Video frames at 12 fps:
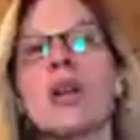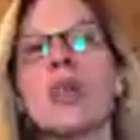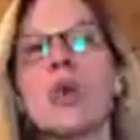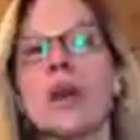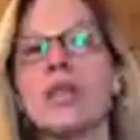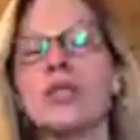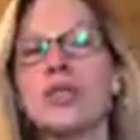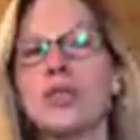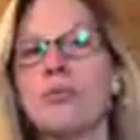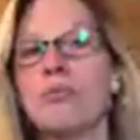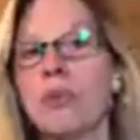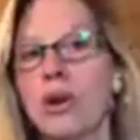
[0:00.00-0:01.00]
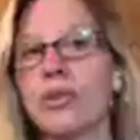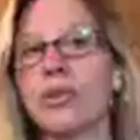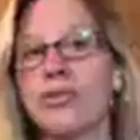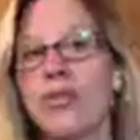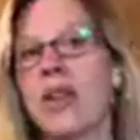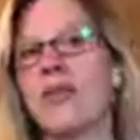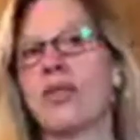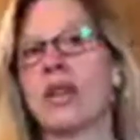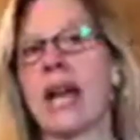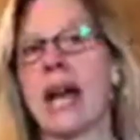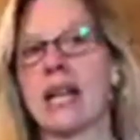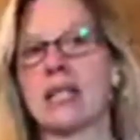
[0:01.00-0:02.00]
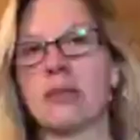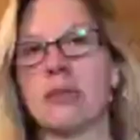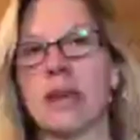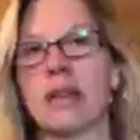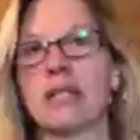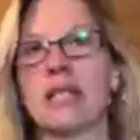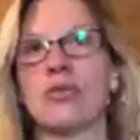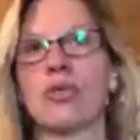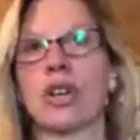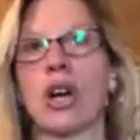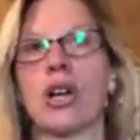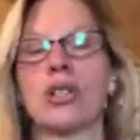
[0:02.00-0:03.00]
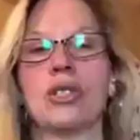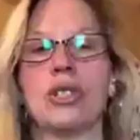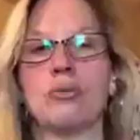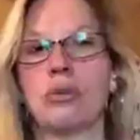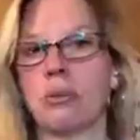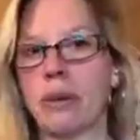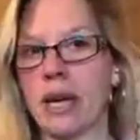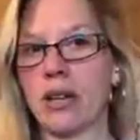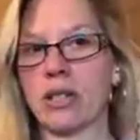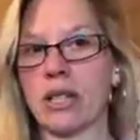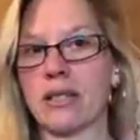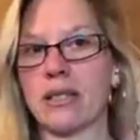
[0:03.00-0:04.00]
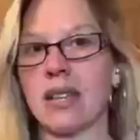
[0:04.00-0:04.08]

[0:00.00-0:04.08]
what is your most favorite aspect in regard to preparedness?